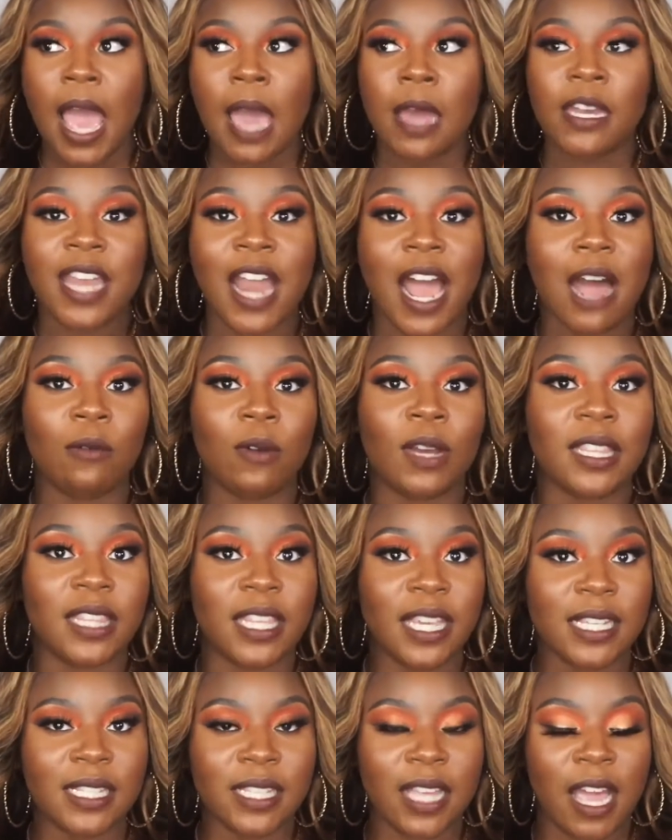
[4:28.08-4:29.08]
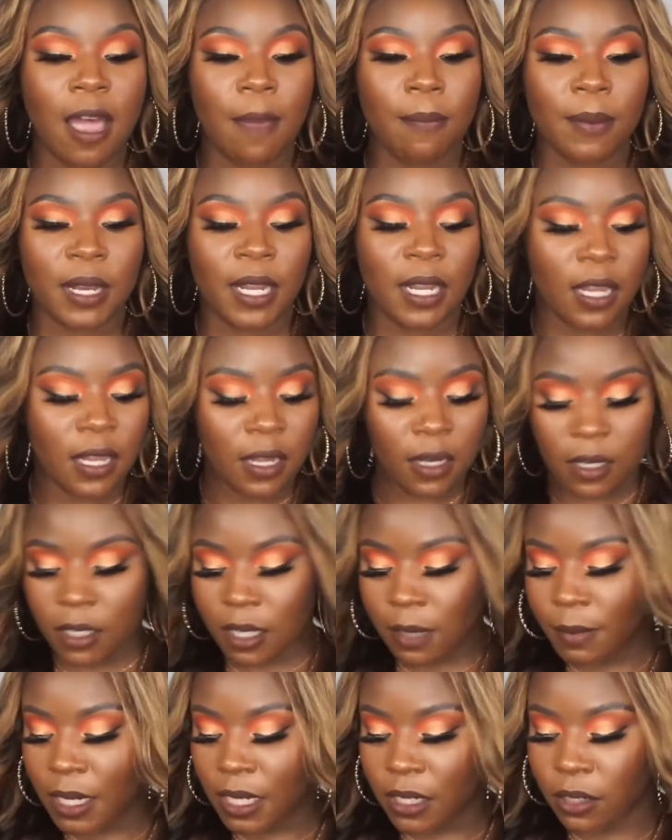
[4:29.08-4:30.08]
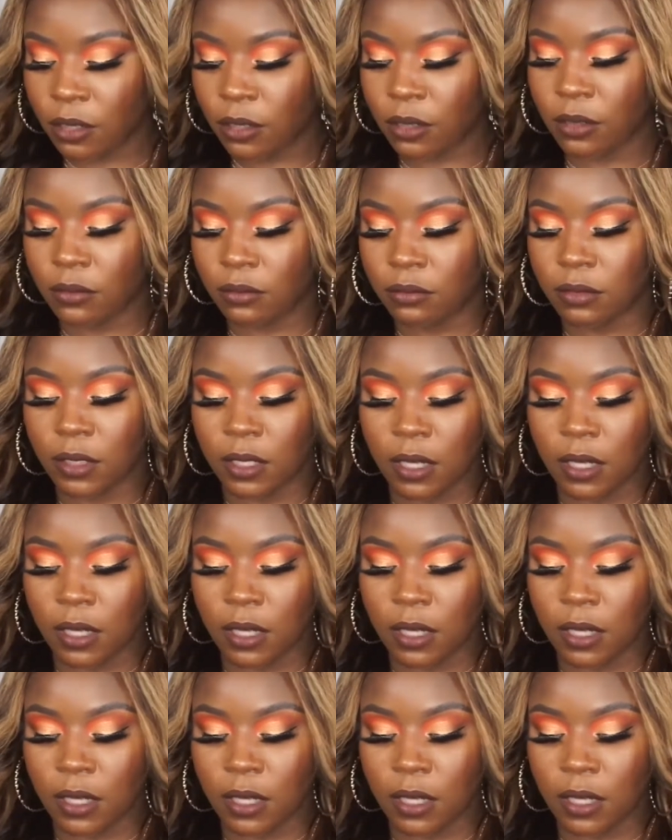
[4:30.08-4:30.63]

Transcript: Now with this company, let me look.